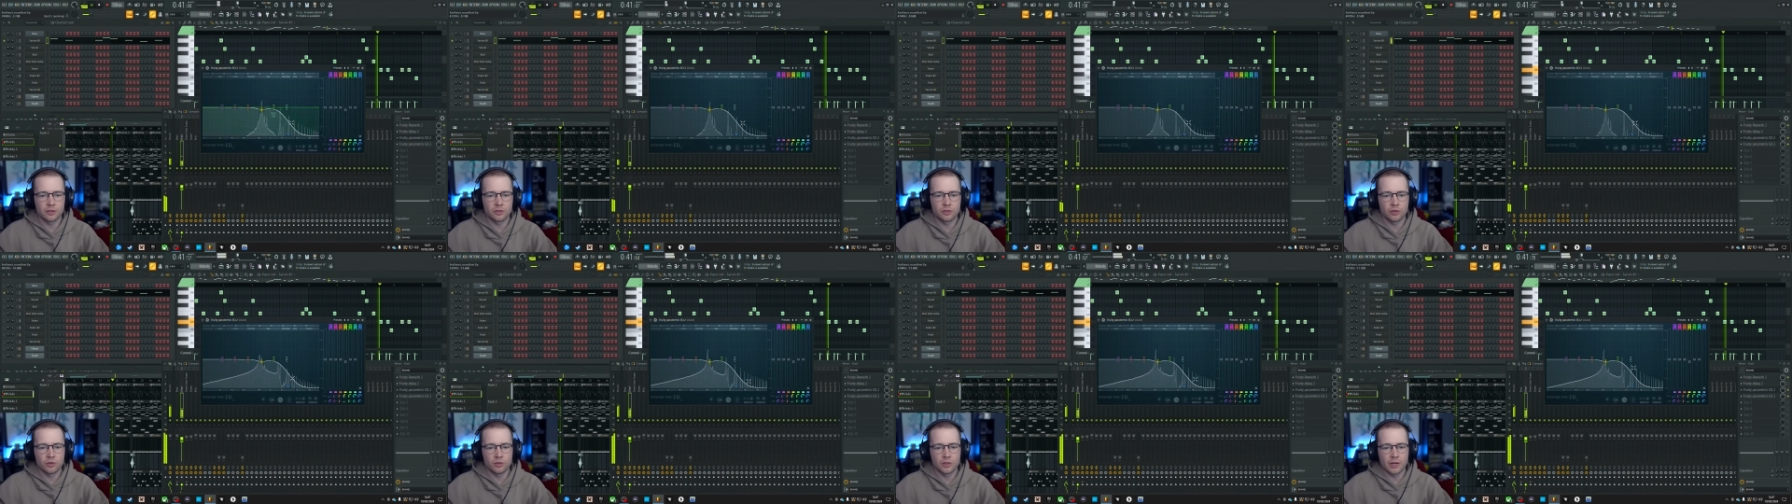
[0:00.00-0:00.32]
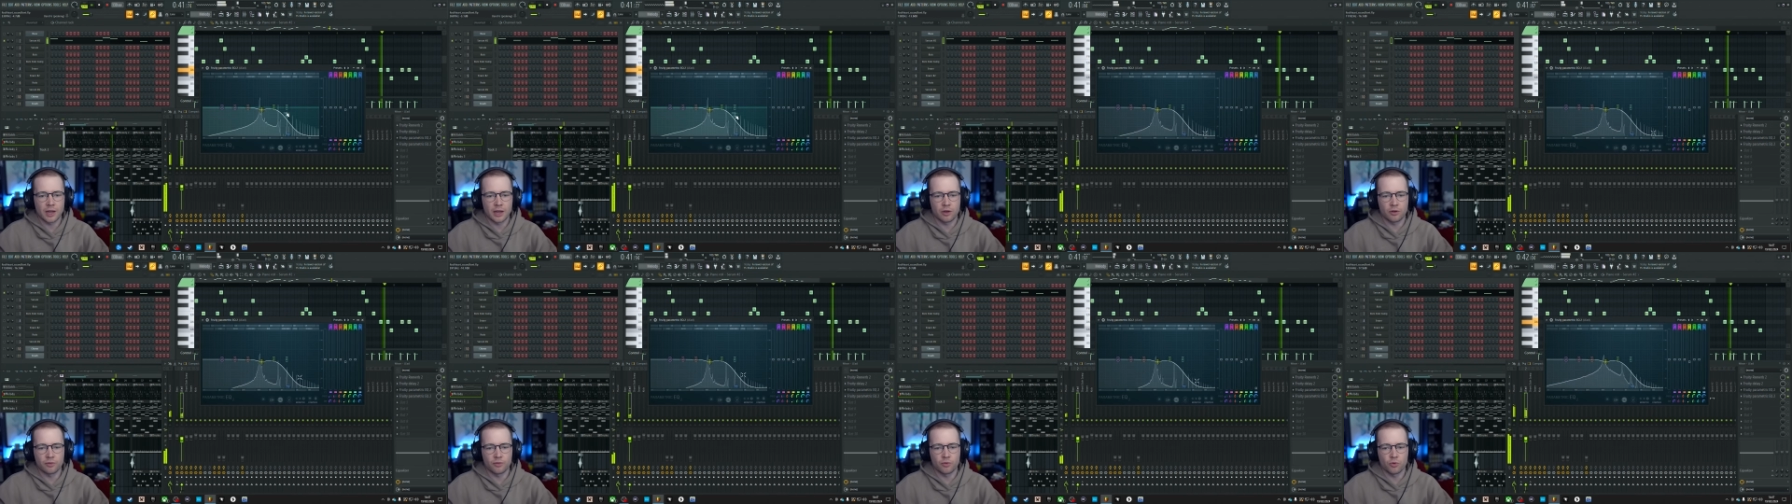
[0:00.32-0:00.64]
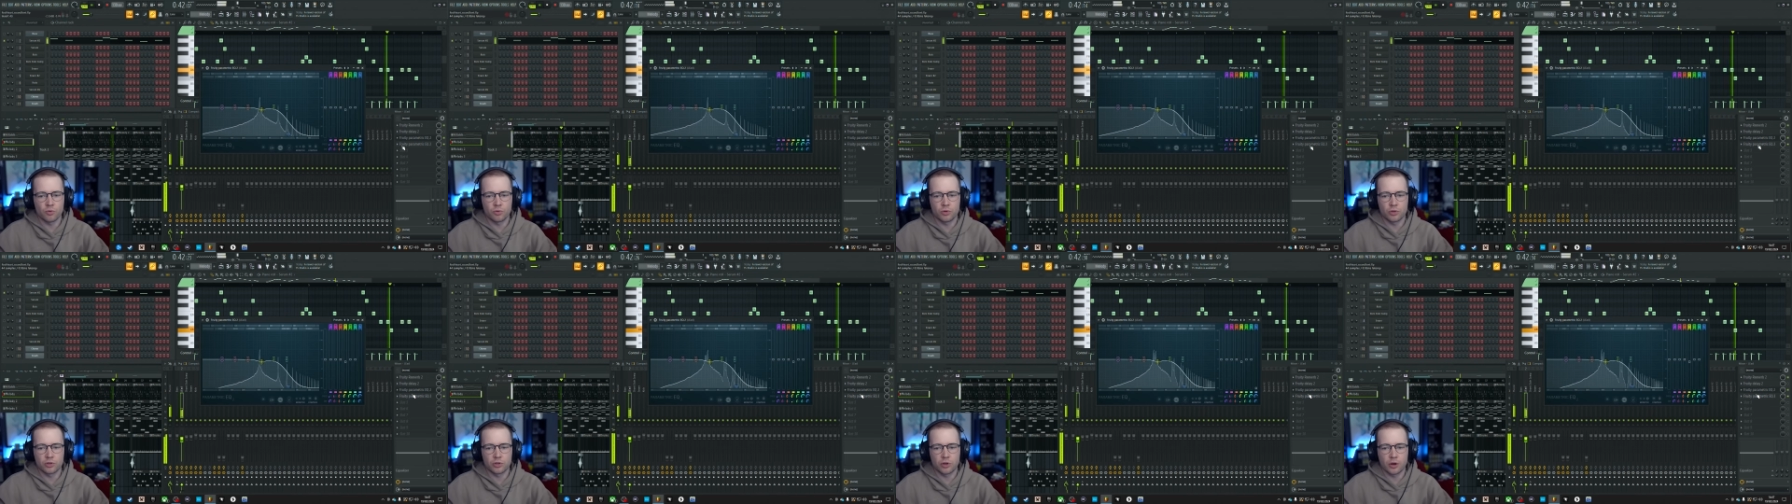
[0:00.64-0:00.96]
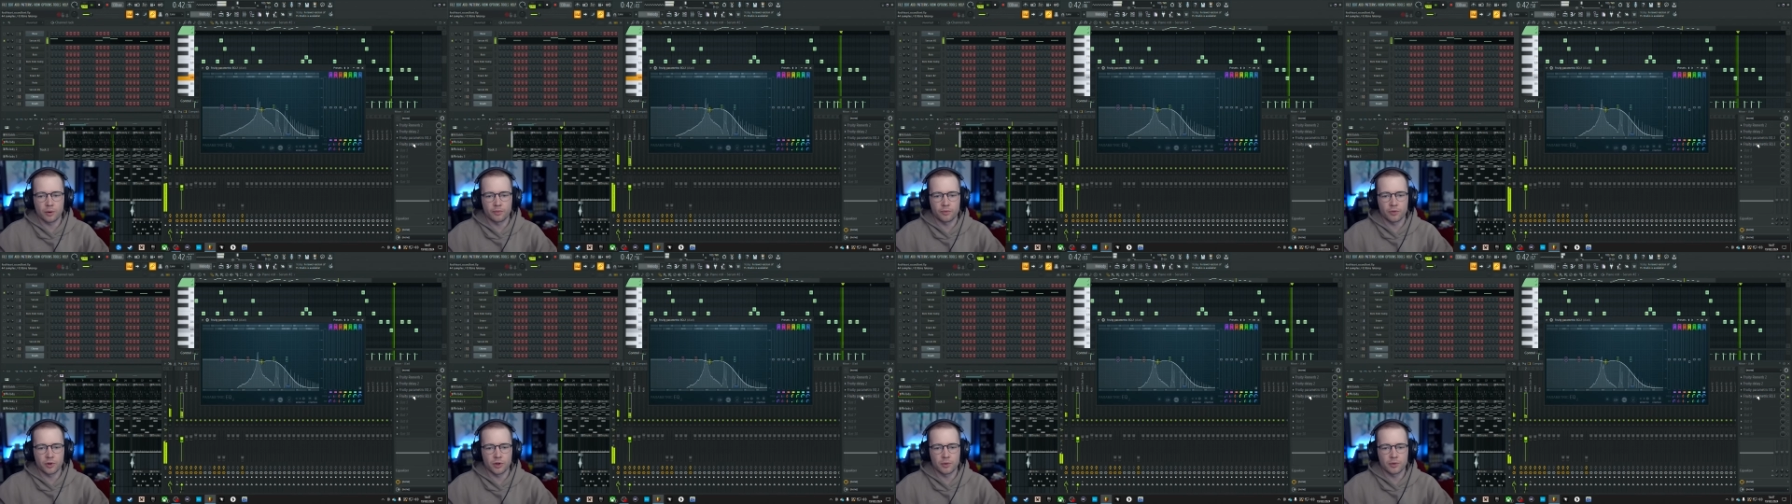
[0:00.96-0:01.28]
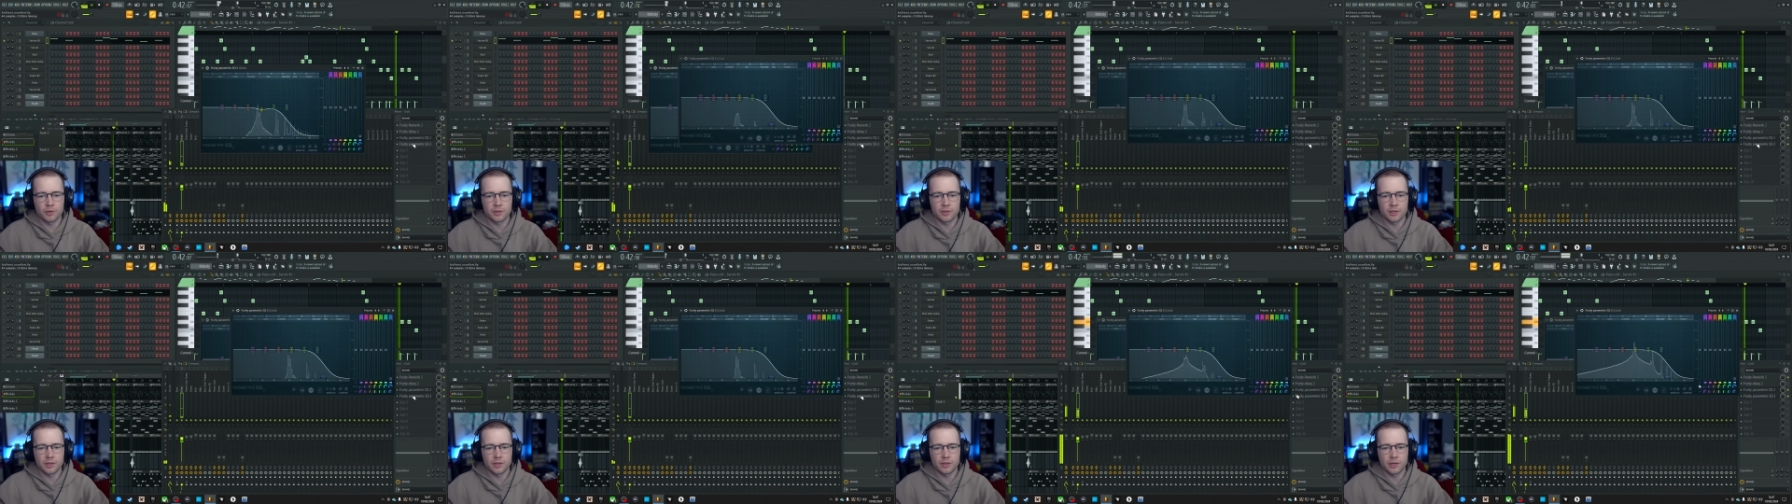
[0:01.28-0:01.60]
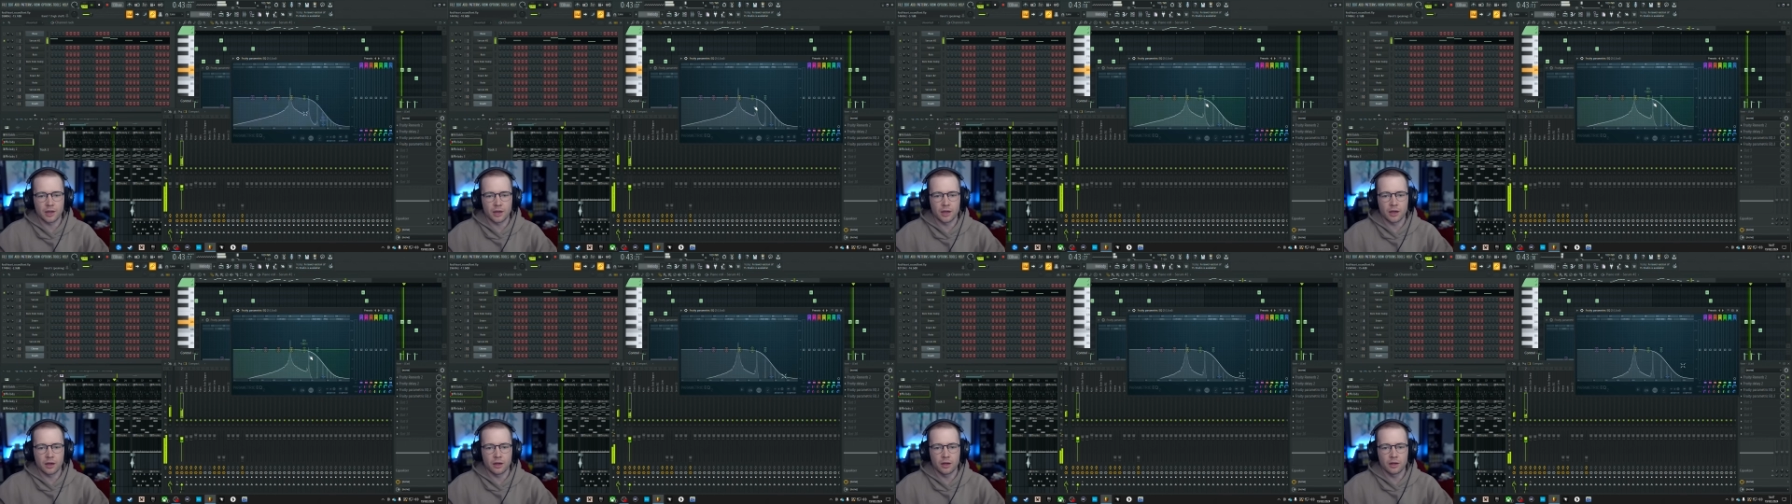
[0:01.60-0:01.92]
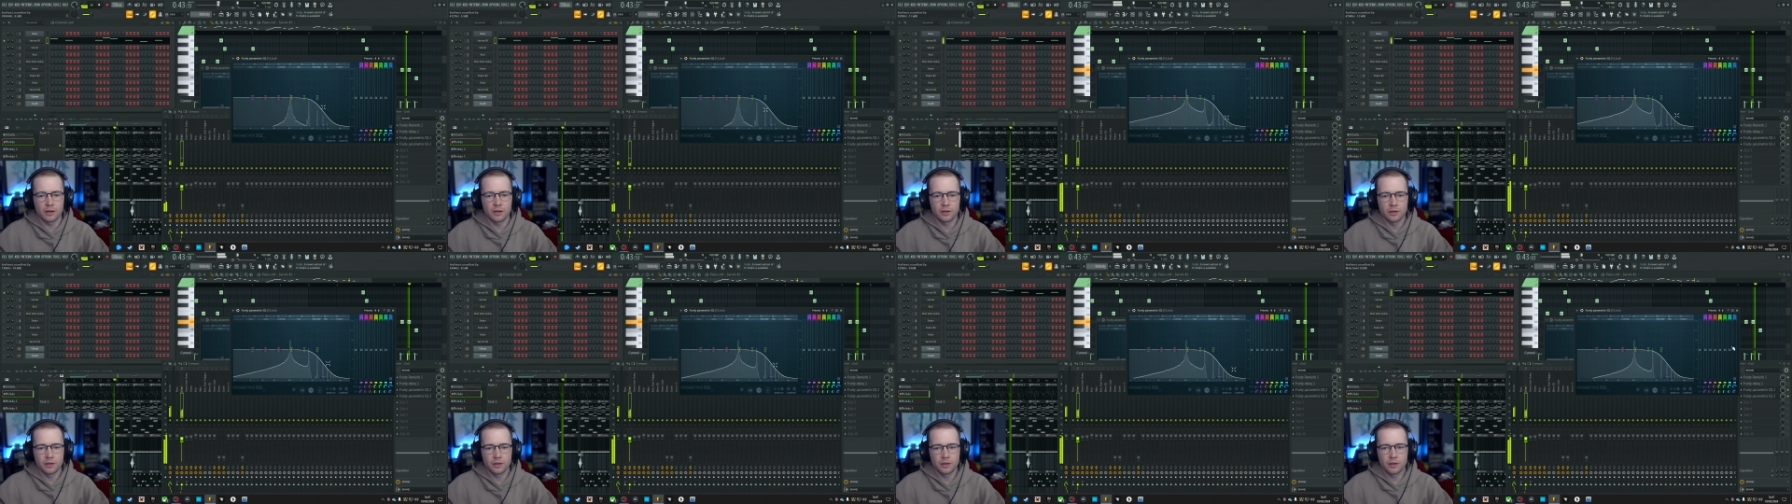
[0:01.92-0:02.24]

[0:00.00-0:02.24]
So you take off all the top frequencies here.